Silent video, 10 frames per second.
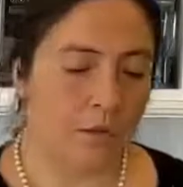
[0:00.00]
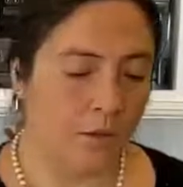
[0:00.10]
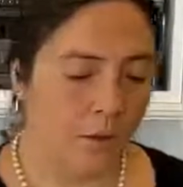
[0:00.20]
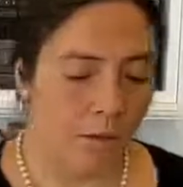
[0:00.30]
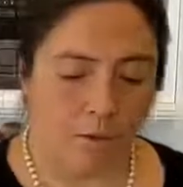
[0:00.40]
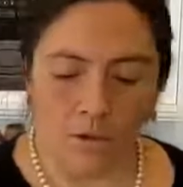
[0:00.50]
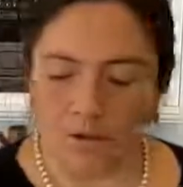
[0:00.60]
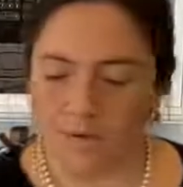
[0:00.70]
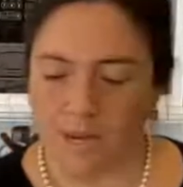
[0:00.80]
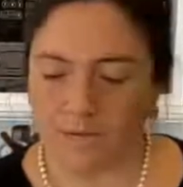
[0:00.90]
so
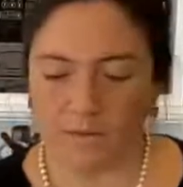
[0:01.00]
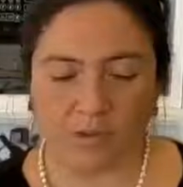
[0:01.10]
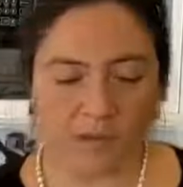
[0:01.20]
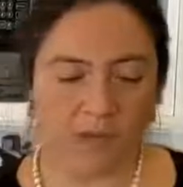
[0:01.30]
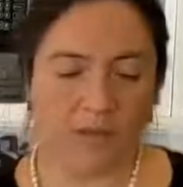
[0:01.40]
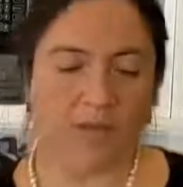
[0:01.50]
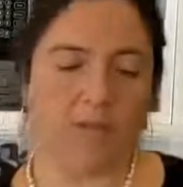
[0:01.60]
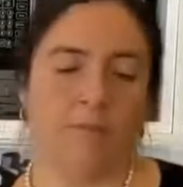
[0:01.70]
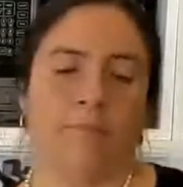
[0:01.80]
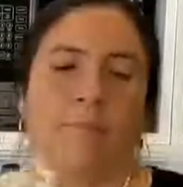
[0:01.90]
all of my container
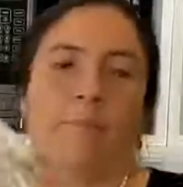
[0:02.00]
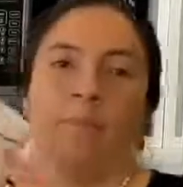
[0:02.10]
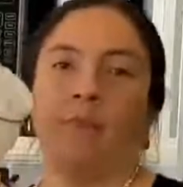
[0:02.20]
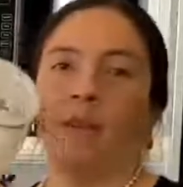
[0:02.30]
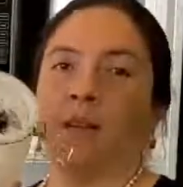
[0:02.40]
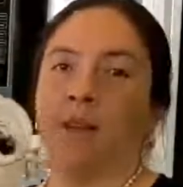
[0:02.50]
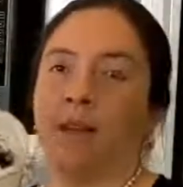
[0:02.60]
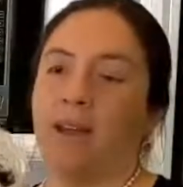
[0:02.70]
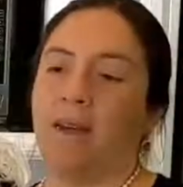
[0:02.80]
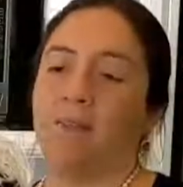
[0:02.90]

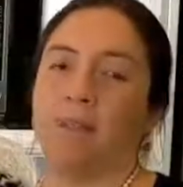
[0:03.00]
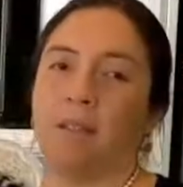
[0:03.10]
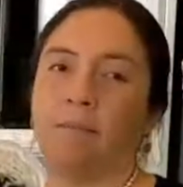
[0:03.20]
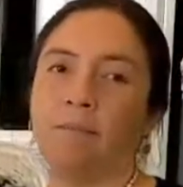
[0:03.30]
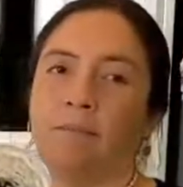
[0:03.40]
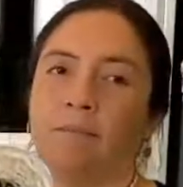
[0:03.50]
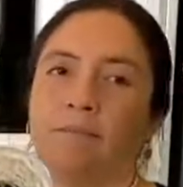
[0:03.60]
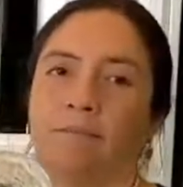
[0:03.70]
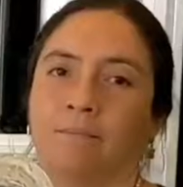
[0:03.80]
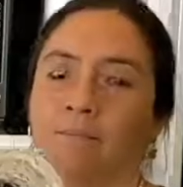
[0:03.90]
empty.
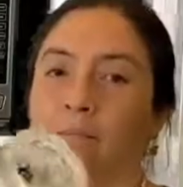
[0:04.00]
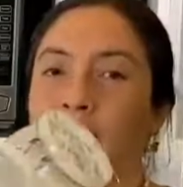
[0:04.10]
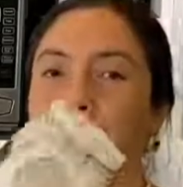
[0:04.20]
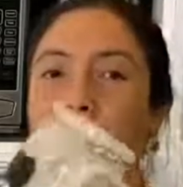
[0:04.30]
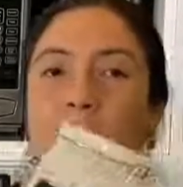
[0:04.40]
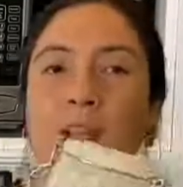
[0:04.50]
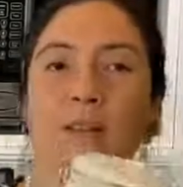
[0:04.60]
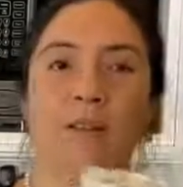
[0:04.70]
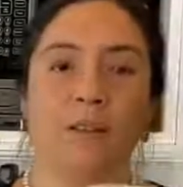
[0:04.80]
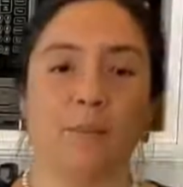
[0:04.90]
By the way,
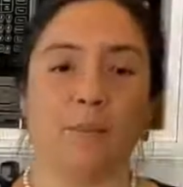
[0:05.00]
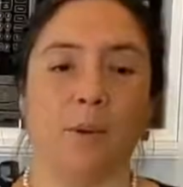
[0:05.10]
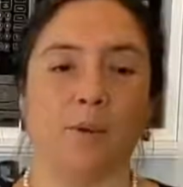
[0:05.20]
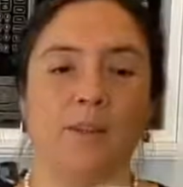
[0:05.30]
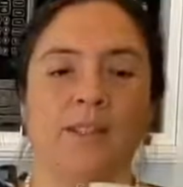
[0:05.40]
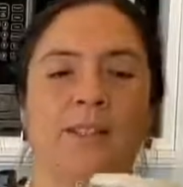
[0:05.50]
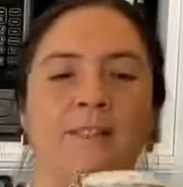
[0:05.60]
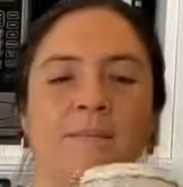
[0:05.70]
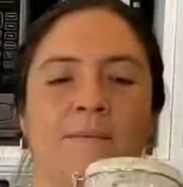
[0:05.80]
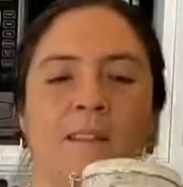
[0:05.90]
there is a post
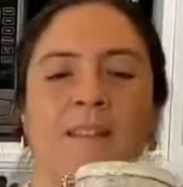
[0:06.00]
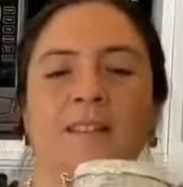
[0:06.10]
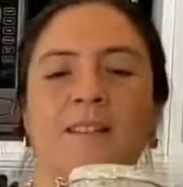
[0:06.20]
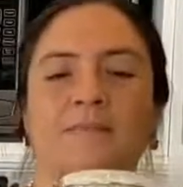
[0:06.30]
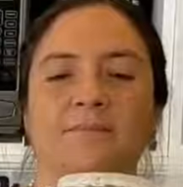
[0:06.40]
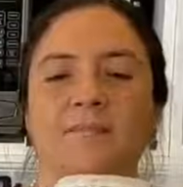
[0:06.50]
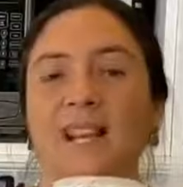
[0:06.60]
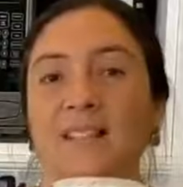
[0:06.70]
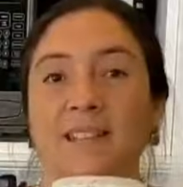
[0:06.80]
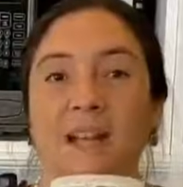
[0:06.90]

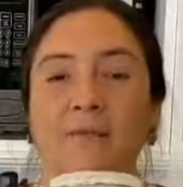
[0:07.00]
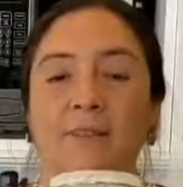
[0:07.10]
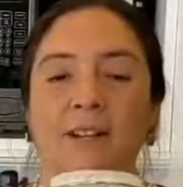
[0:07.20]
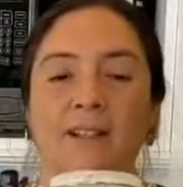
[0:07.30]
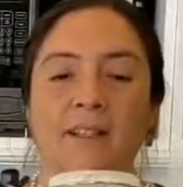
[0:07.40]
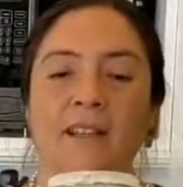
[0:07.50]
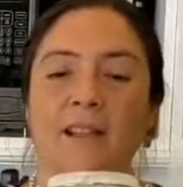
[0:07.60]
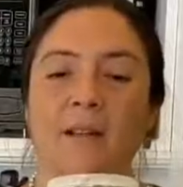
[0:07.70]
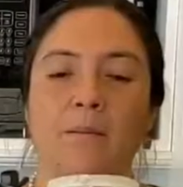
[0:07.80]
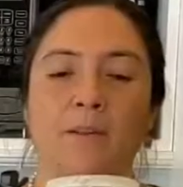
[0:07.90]
that I'm finding
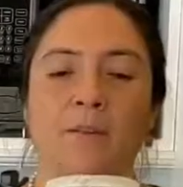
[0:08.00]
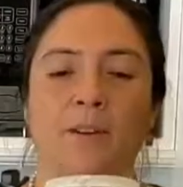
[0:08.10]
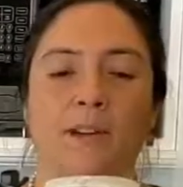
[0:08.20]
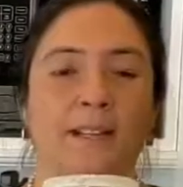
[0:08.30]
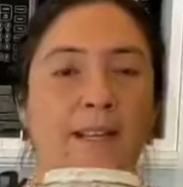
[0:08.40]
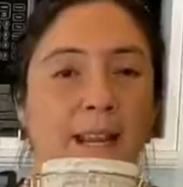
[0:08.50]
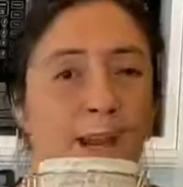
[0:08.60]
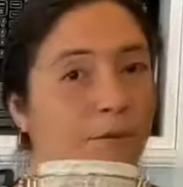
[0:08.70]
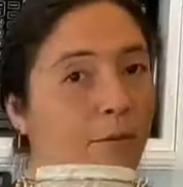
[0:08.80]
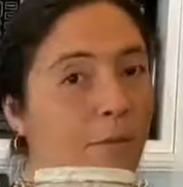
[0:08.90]
help to find a
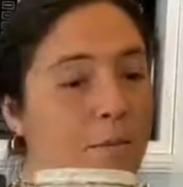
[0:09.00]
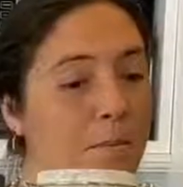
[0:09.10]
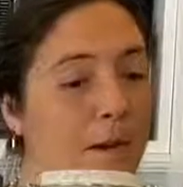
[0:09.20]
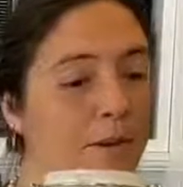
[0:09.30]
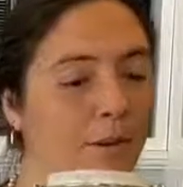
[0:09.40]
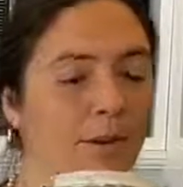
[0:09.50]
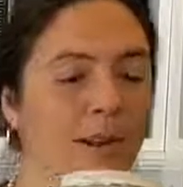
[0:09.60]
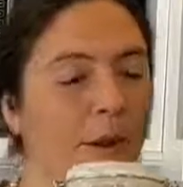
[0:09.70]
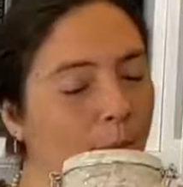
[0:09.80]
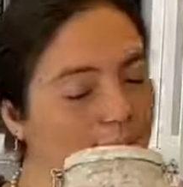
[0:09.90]
name for my mother.
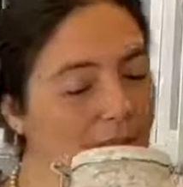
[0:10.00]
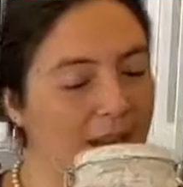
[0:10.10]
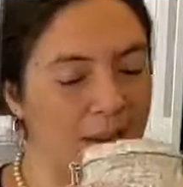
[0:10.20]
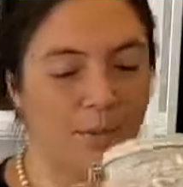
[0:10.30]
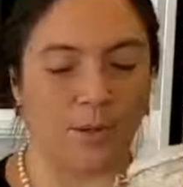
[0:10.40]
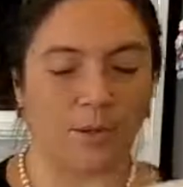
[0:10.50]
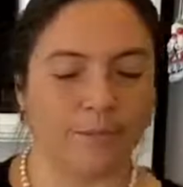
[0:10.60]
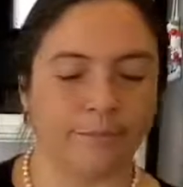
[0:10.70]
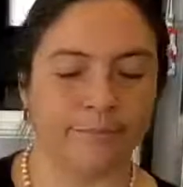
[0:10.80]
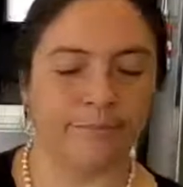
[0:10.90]
I want to name her.
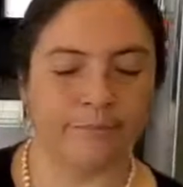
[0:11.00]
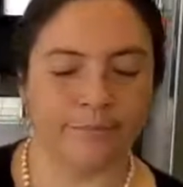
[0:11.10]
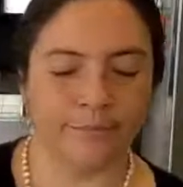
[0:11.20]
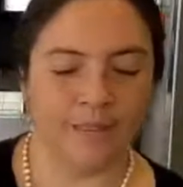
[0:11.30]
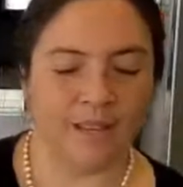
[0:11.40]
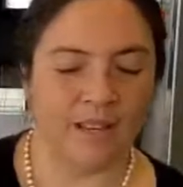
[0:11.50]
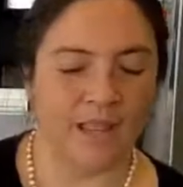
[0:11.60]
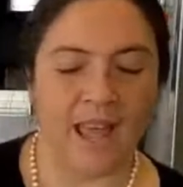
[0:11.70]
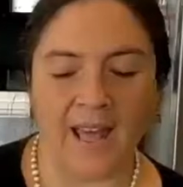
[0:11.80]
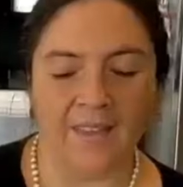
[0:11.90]

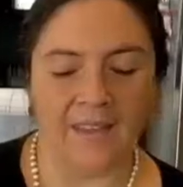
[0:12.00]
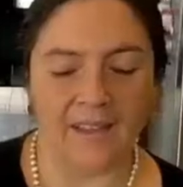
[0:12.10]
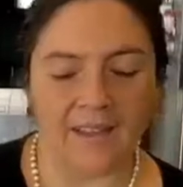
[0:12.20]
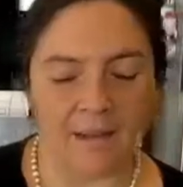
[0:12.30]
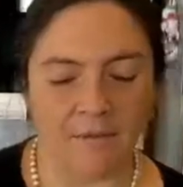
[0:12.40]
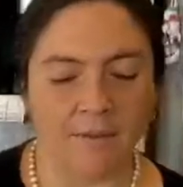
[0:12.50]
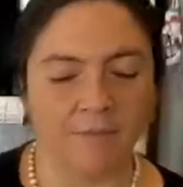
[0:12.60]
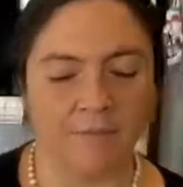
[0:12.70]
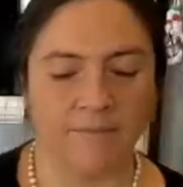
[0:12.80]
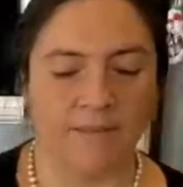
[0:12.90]
It had a name
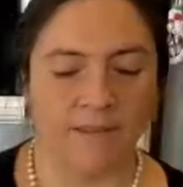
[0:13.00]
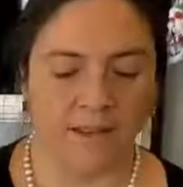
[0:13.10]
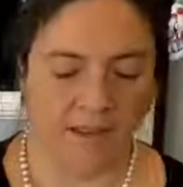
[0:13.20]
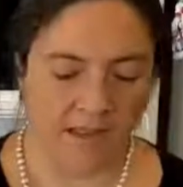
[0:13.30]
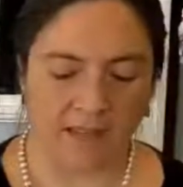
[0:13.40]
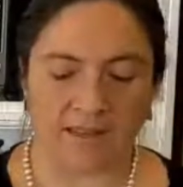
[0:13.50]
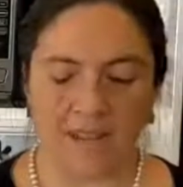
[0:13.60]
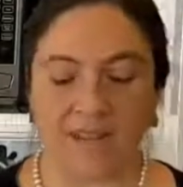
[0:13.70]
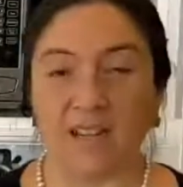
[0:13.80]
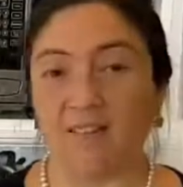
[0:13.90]
and
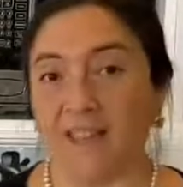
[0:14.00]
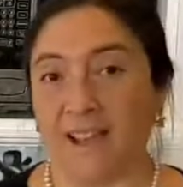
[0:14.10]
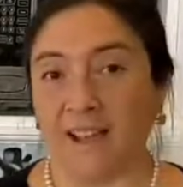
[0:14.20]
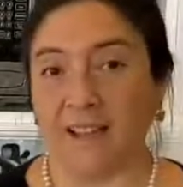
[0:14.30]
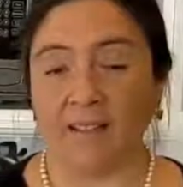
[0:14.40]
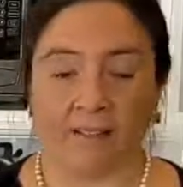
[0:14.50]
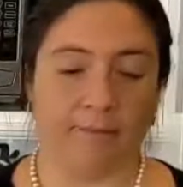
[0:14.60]
then it died.